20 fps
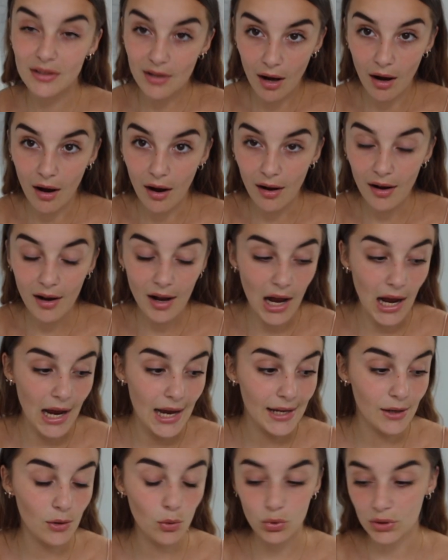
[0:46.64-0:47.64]
start,
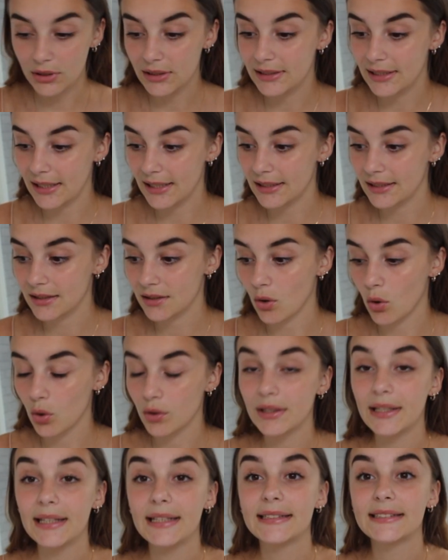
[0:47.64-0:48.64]
I ordered this
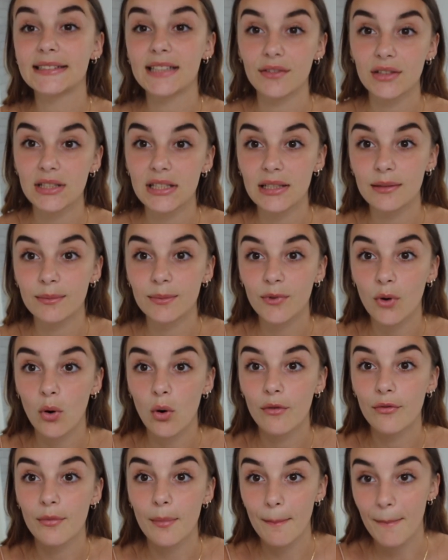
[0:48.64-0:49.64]
on the 17th
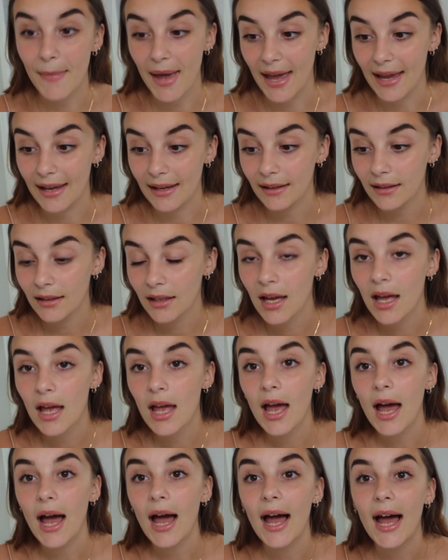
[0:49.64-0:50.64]
of May
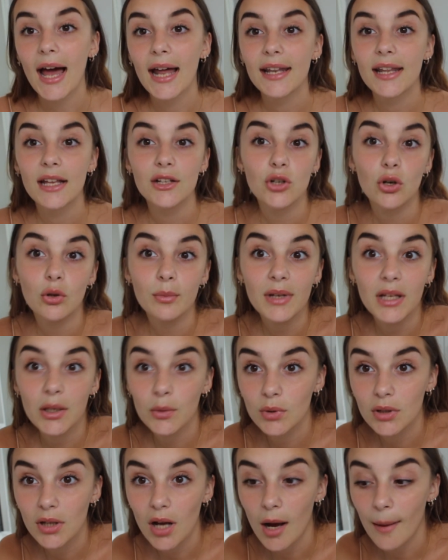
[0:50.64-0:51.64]
and they told me
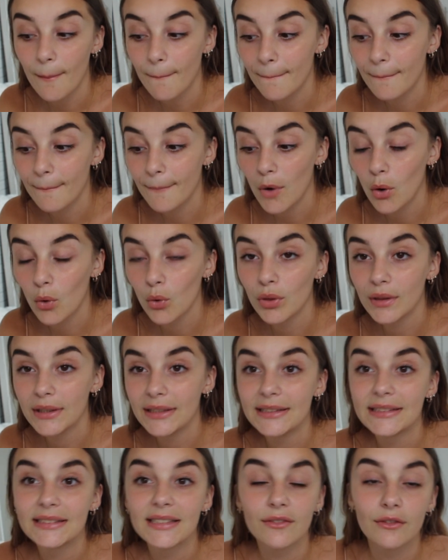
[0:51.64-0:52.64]
it would come on
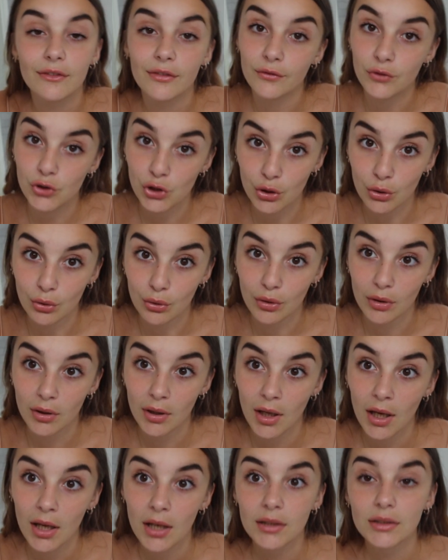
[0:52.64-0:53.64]
the 7th of June.
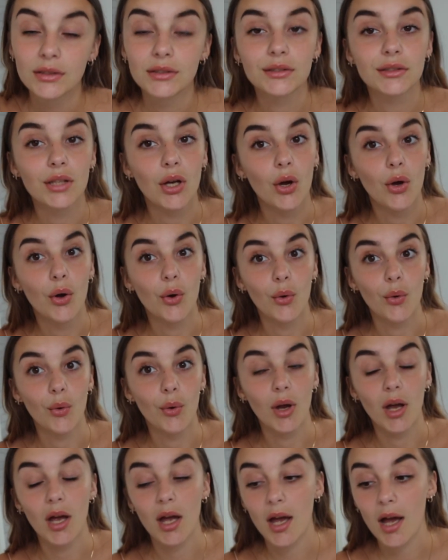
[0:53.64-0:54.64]

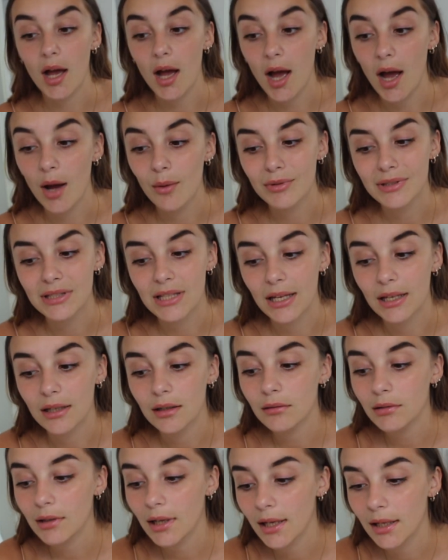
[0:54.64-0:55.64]
So I was
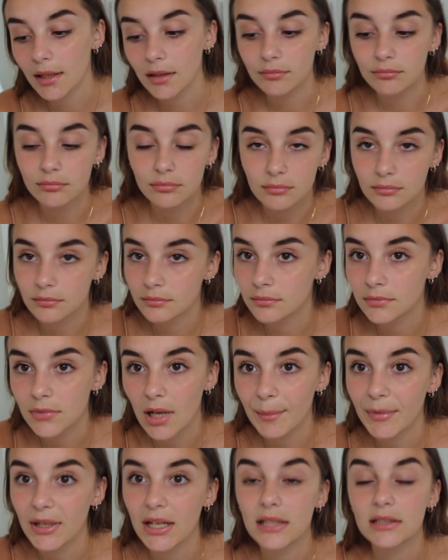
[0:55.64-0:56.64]
like, okay,
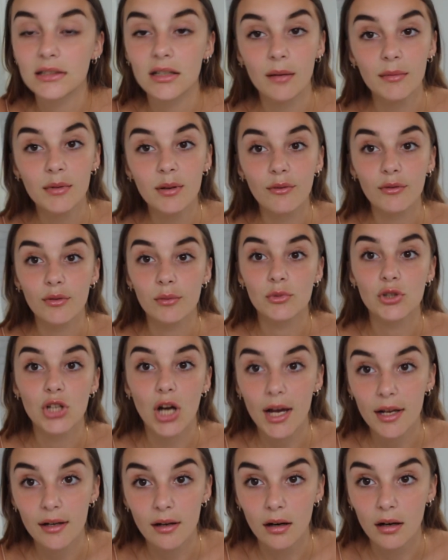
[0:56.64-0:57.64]
I mean, it's coming from
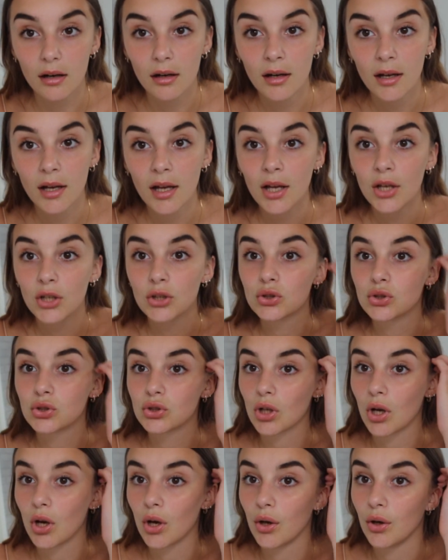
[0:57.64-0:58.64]
China,
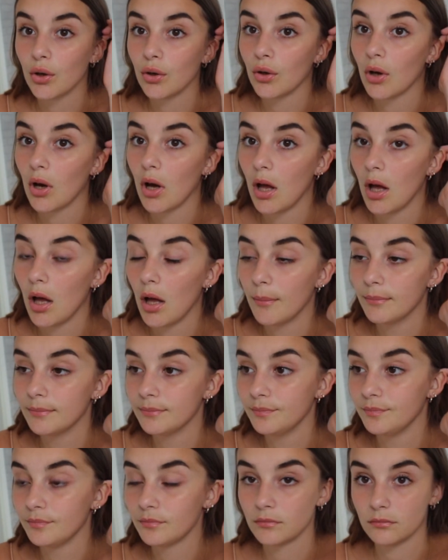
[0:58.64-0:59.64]
so
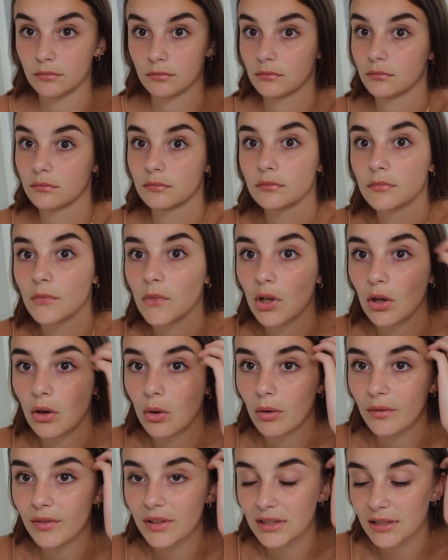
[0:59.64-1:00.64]
you
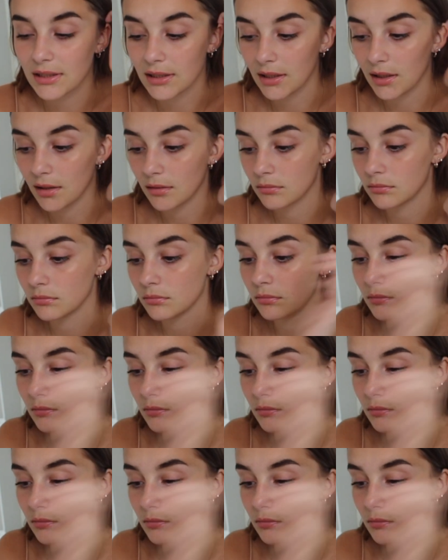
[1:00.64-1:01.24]
know, obviously